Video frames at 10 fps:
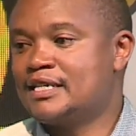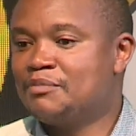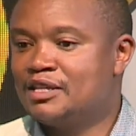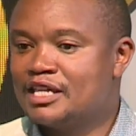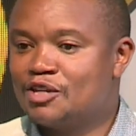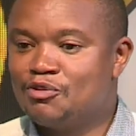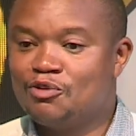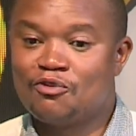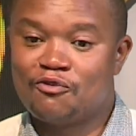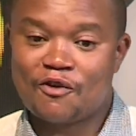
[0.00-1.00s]
something that we
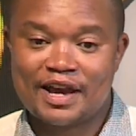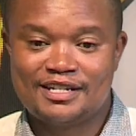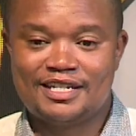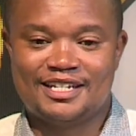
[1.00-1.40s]
look forward